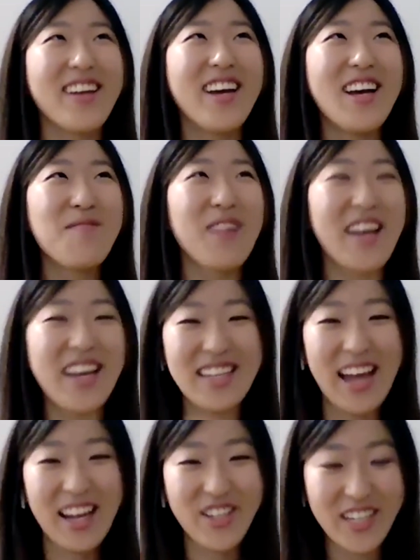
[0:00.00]
playing
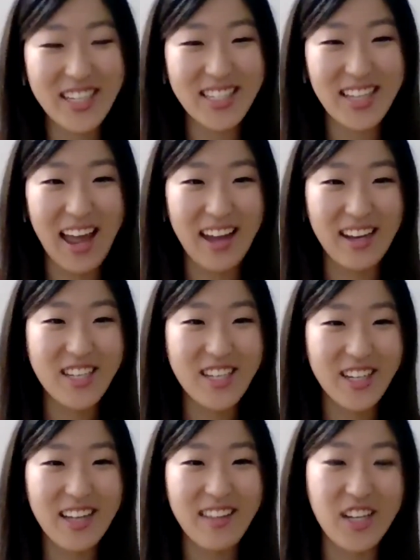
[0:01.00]
Tetris, and it
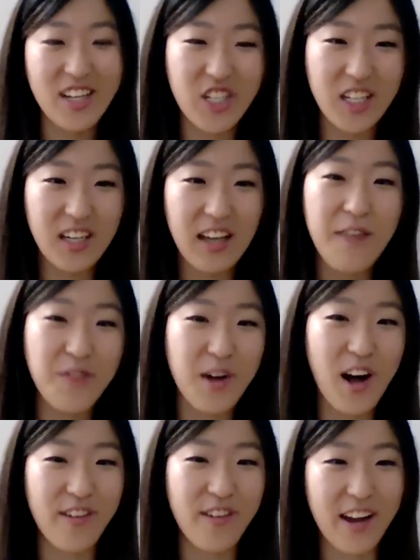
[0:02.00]
turned out that I'm from
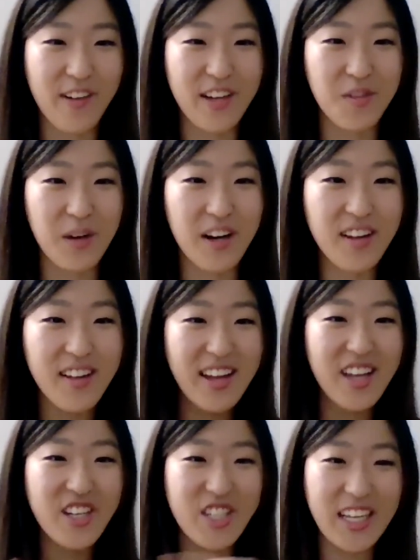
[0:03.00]
Colorado as well.
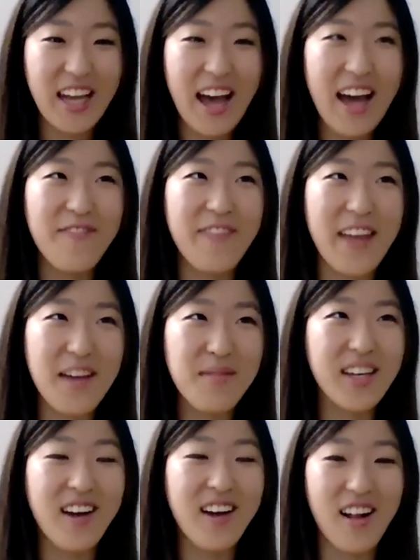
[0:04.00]
She had
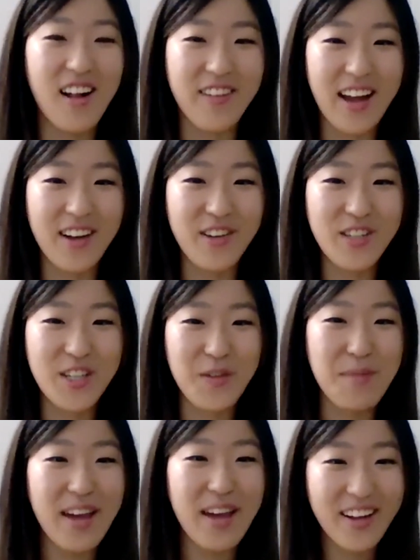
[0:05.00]
family in Colorado. So we
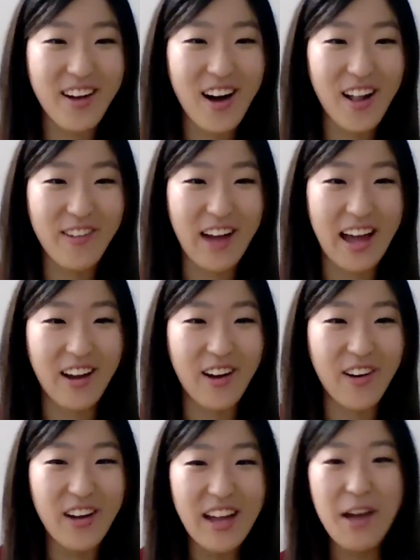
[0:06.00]
met in
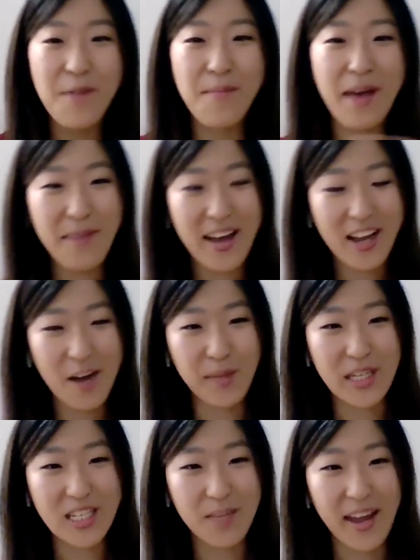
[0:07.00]
Colorado, met back up
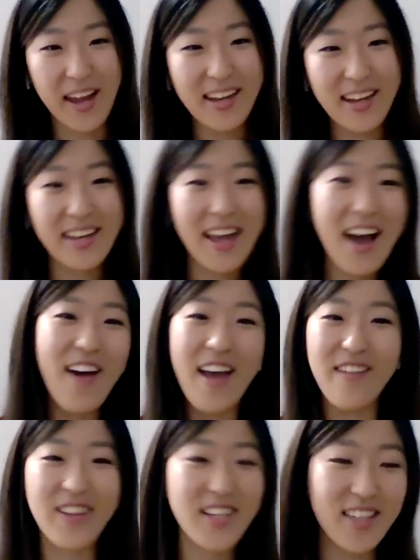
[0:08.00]
in Spain, and now
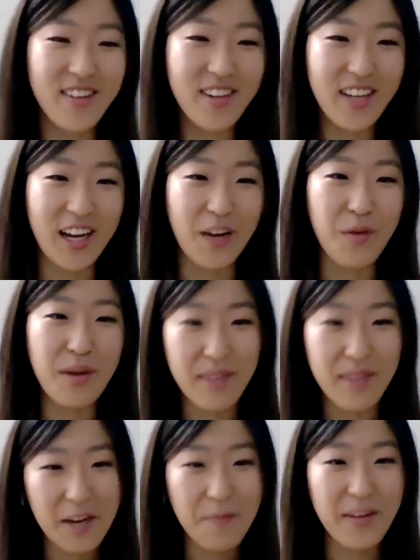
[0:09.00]
every single year we
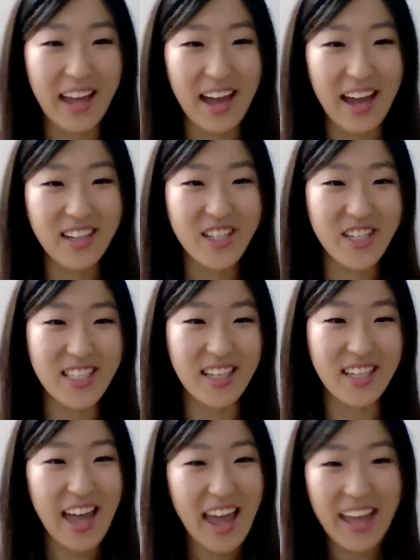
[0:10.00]
meet up again just to
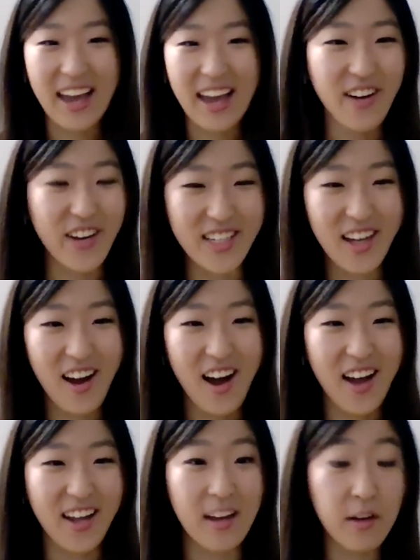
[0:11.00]
hang out and
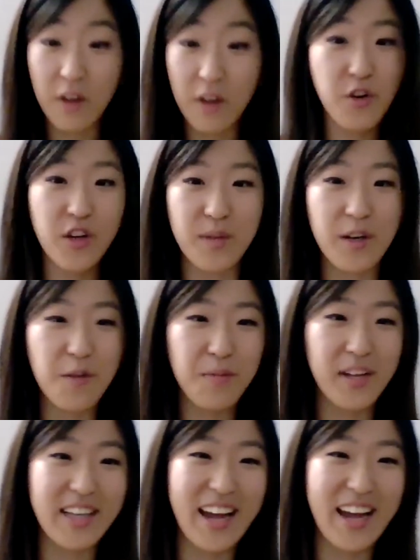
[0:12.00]
talk. And of course, we don't
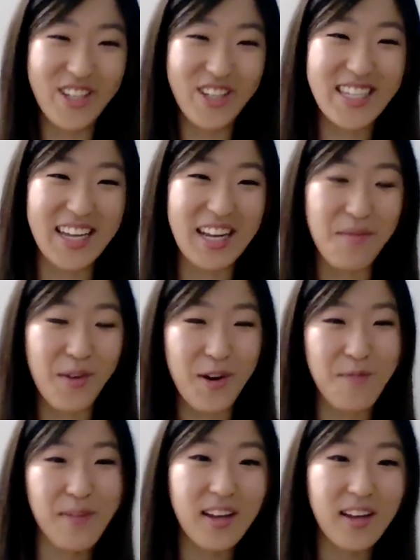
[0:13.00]
play Tetris anymore, but